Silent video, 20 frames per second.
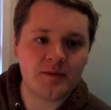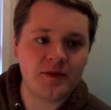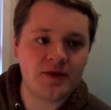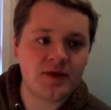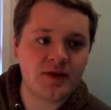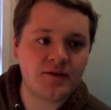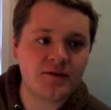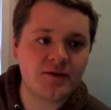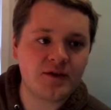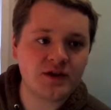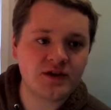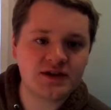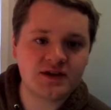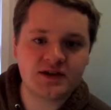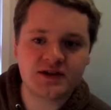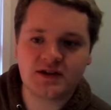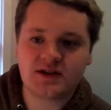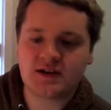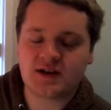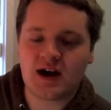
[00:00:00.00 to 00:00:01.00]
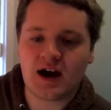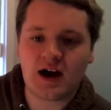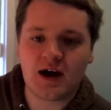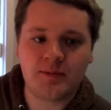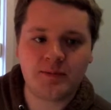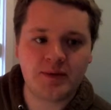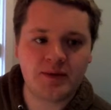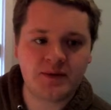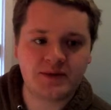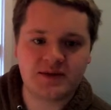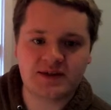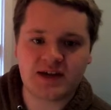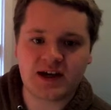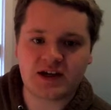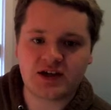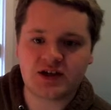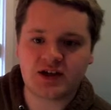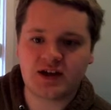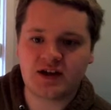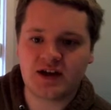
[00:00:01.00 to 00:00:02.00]
The first top
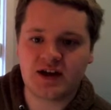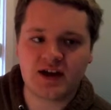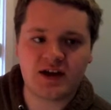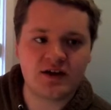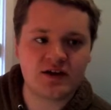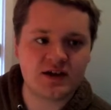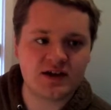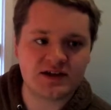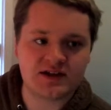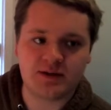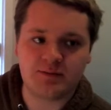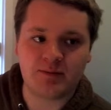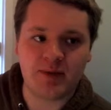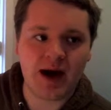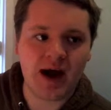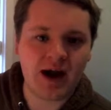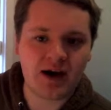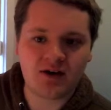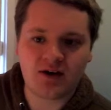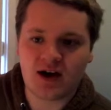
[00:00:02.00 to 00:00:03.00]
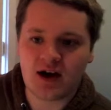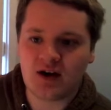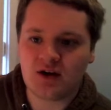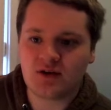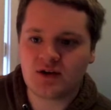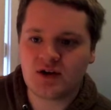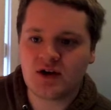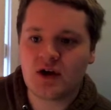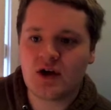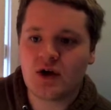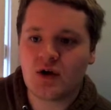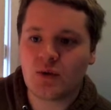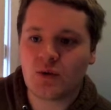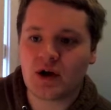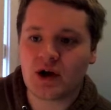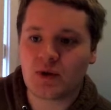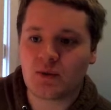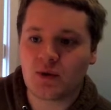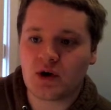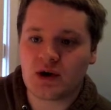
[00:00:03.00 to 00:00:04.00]
section here is the background. We're
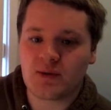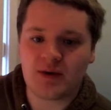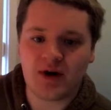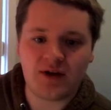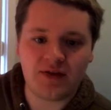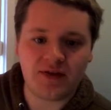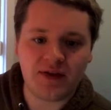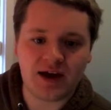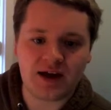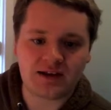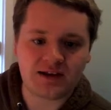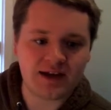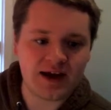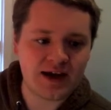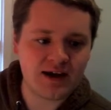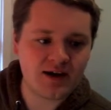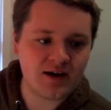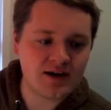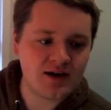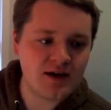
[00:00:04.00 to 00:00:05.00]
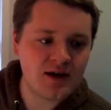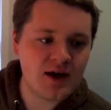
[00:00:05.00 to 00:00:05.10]
going to worry about that later,